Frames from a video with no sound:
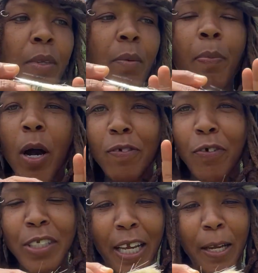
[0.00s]
pause for
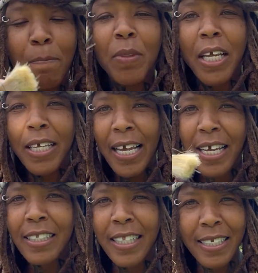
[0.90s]
a second.
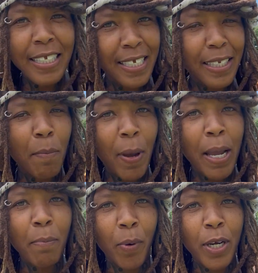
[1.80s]
Yes, this is a
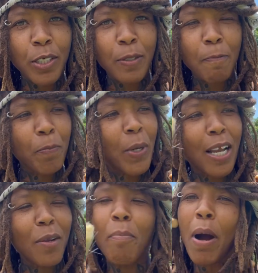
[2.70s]
paintbrush. Got a
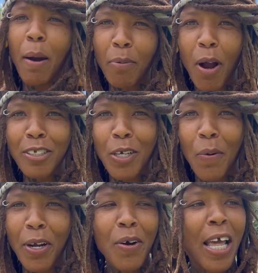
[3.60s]
little Bob Ross
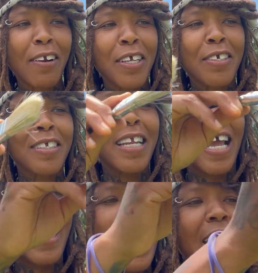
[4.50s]
going on out here today.